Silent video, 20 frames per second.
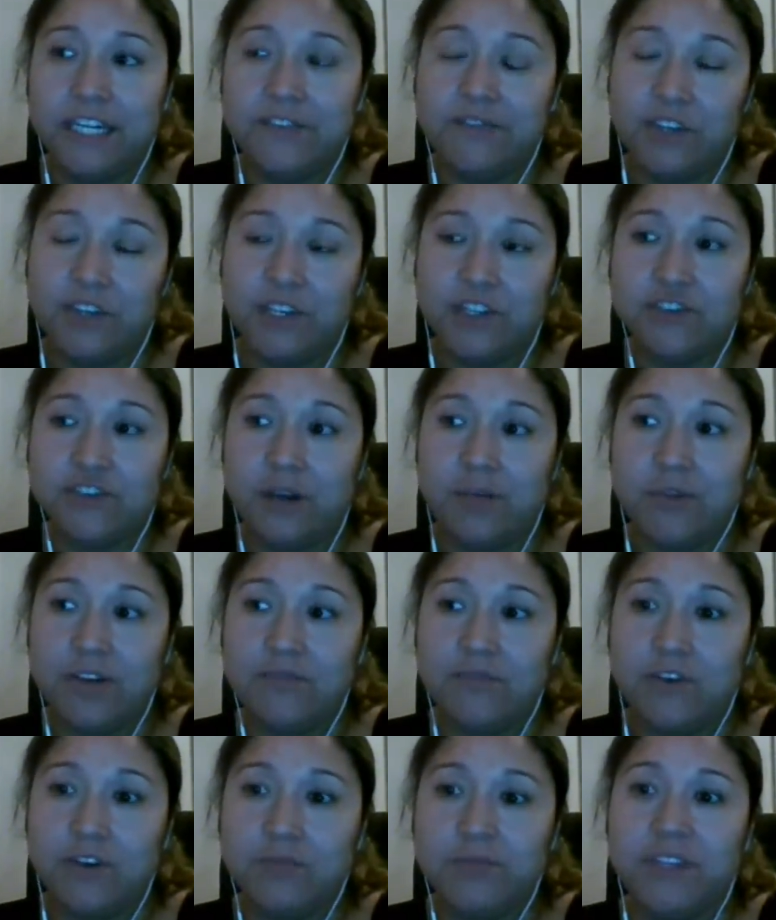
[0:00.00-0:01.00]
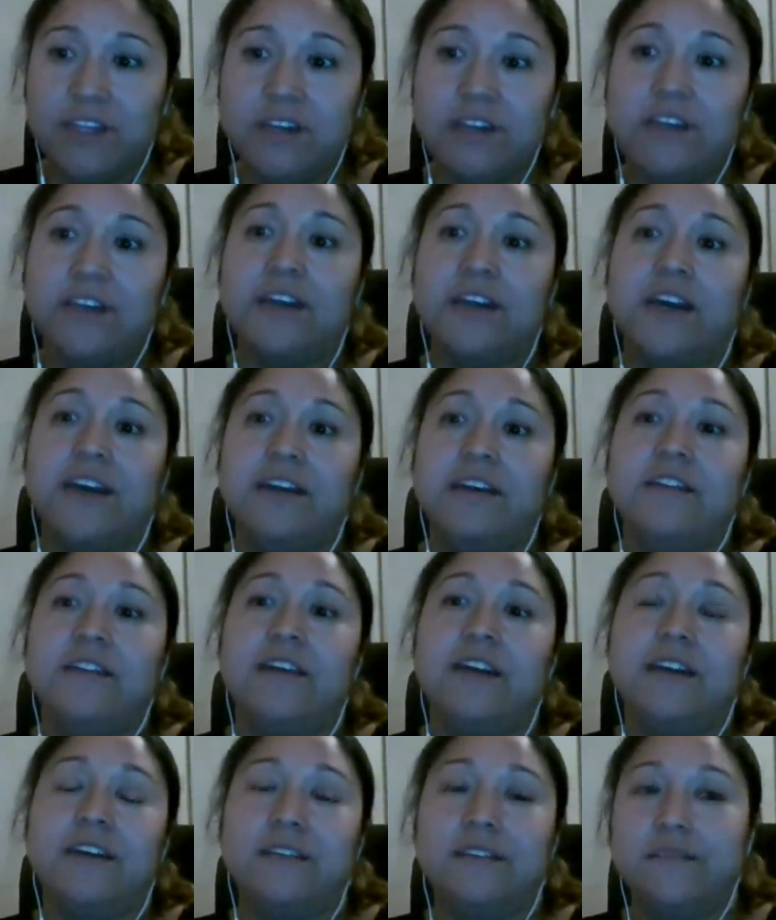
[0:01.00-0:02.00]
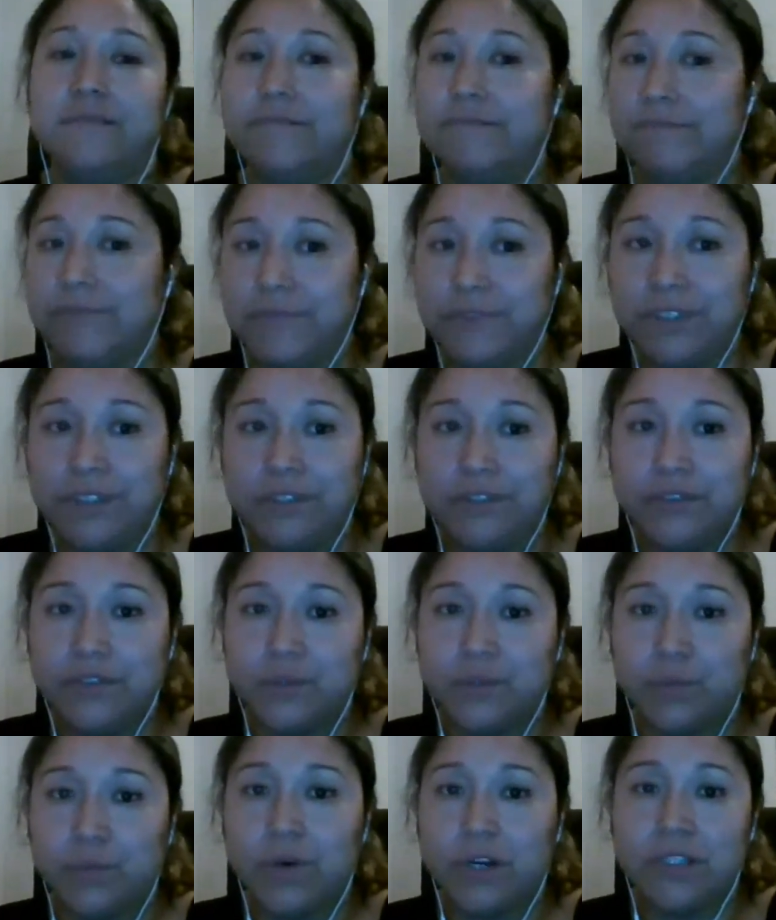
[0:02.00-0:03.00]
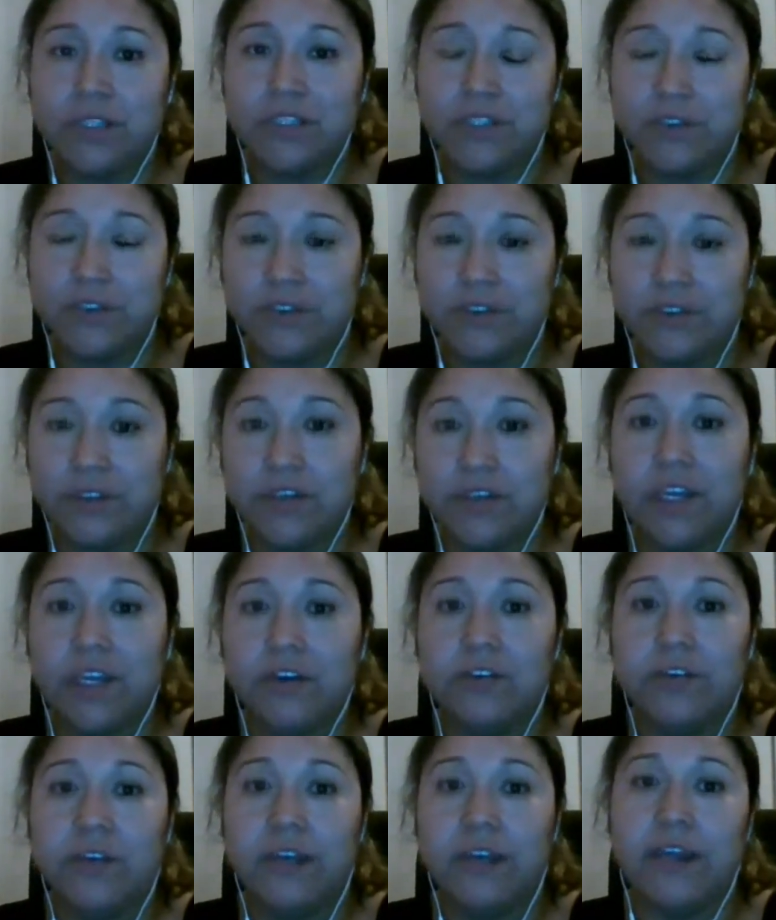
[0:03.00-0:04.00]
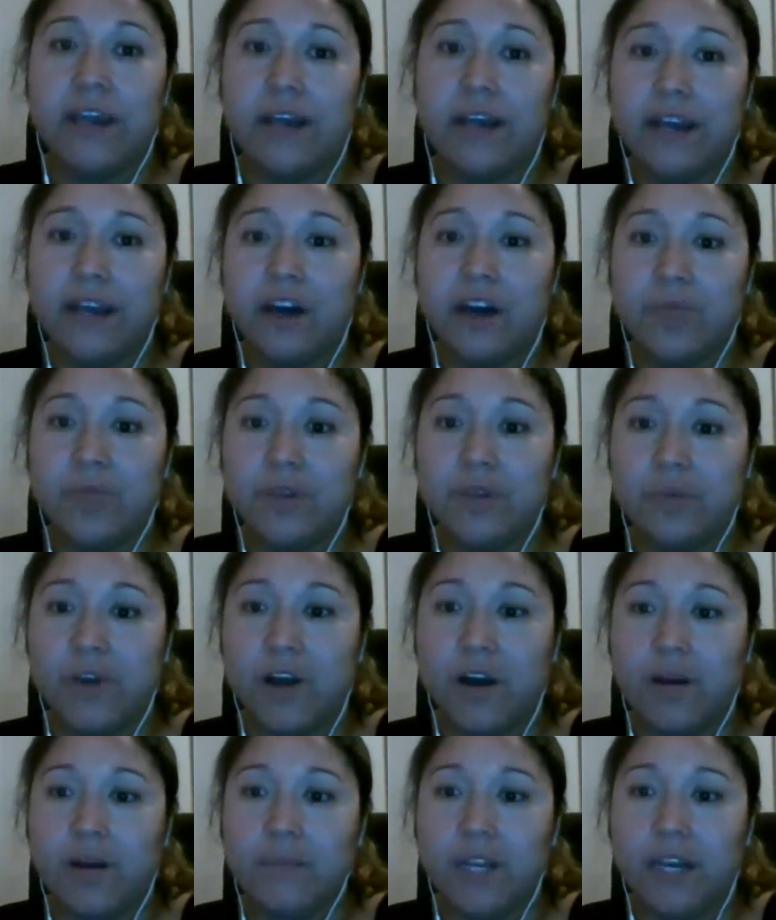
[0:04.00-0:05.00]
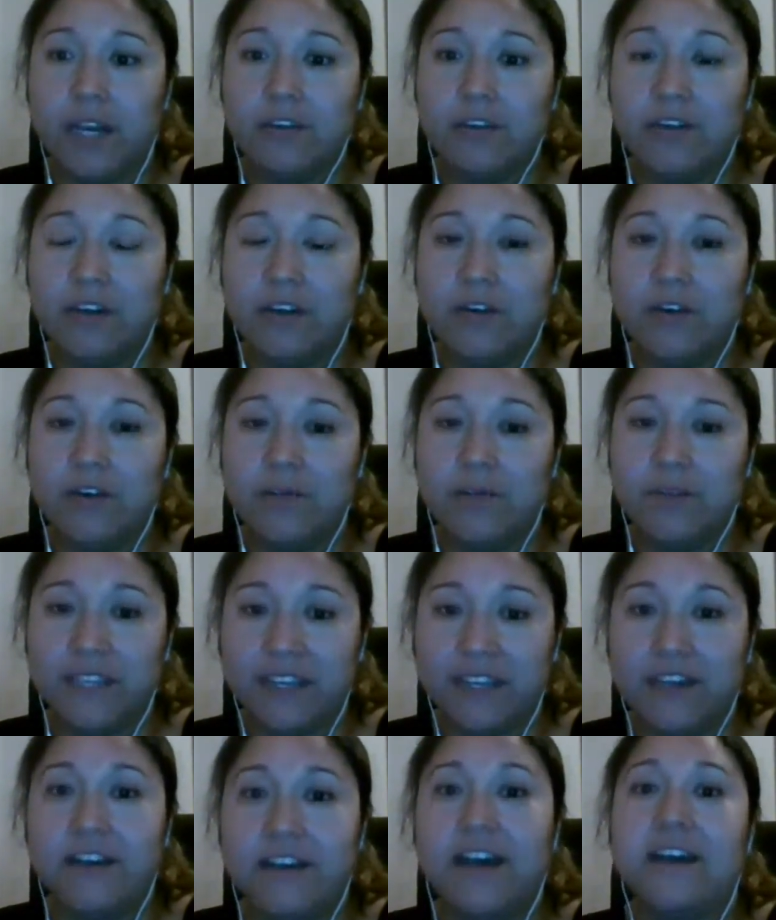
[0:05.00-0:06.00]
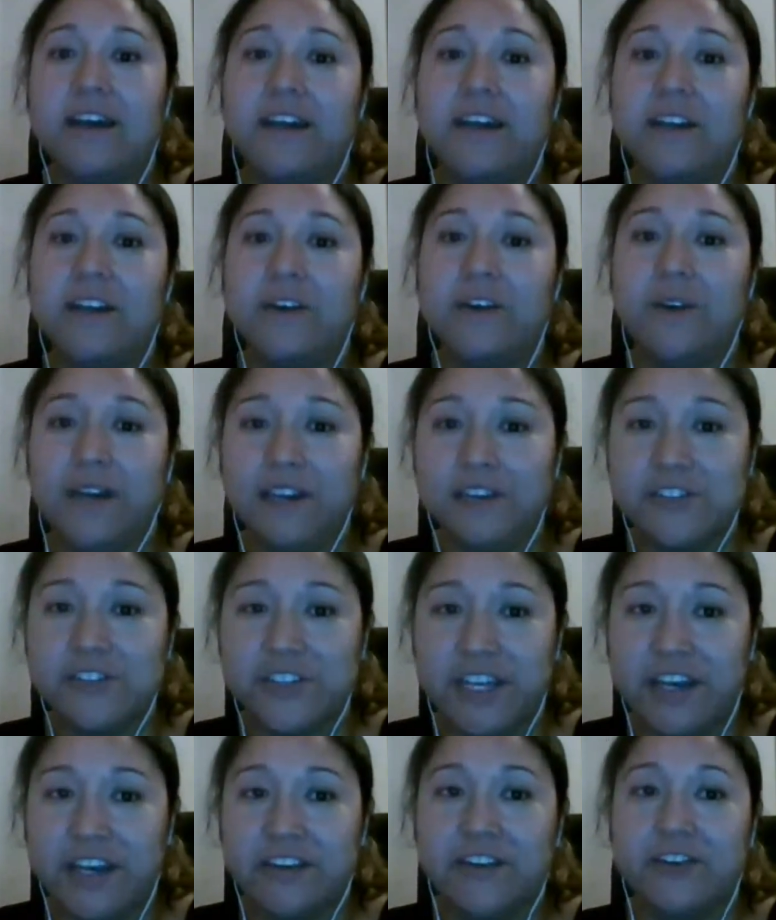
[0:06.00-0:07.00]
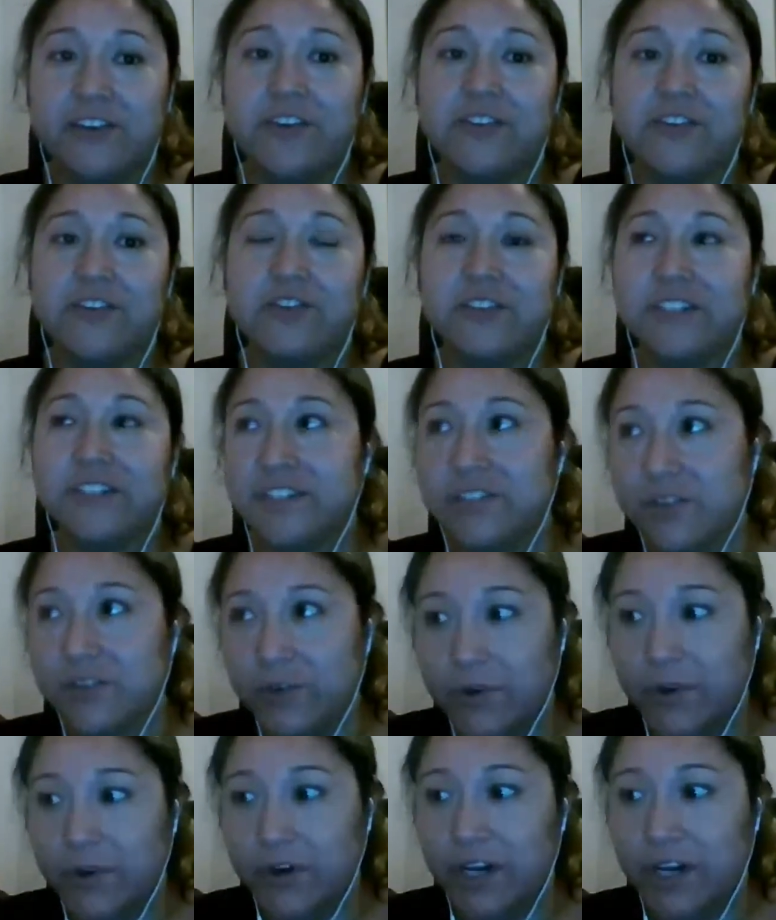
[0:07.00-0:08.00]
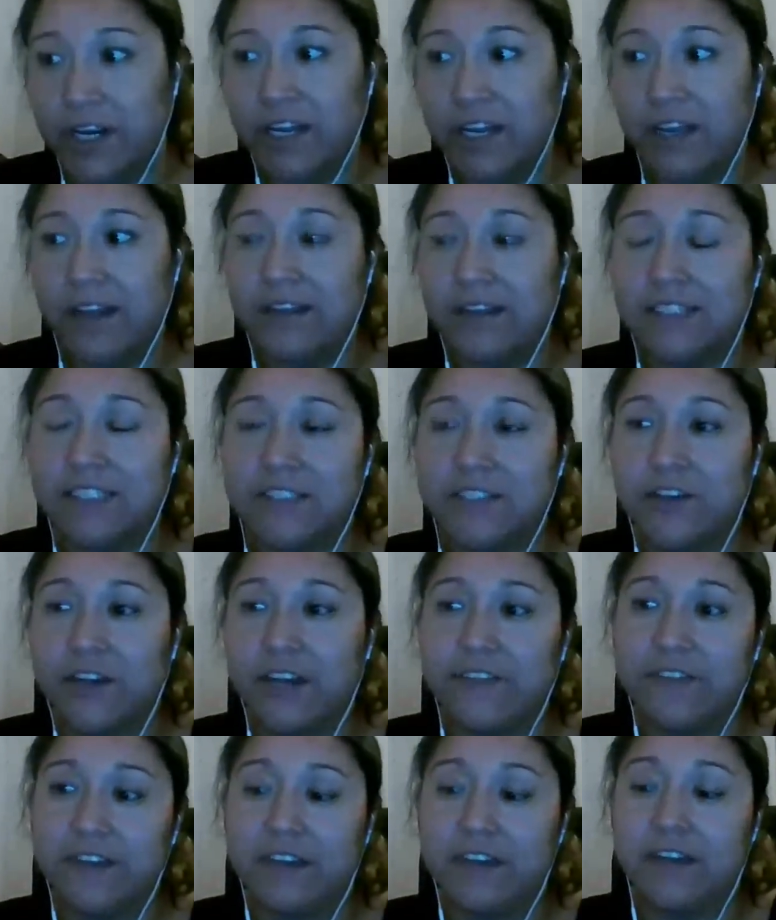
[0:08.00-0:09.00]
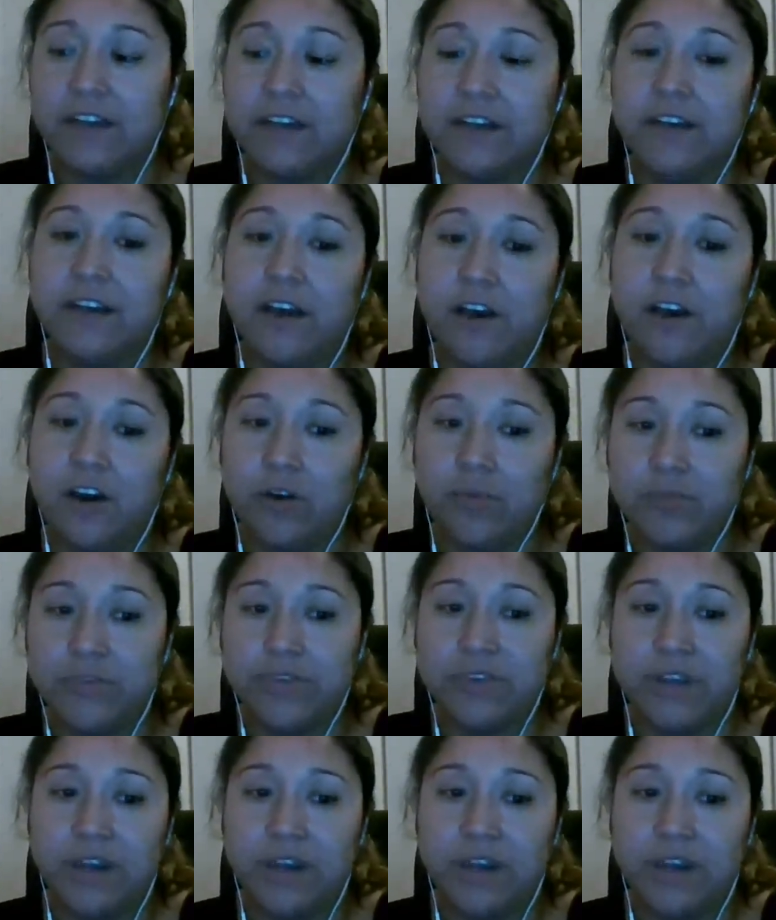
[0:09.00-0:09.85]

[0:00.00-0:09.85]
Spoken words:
Instead of you're trauma informed, then you can kind of like use words or the lingo that can kind of help them calm down, or like, I understand you're going through this, and so I think it can help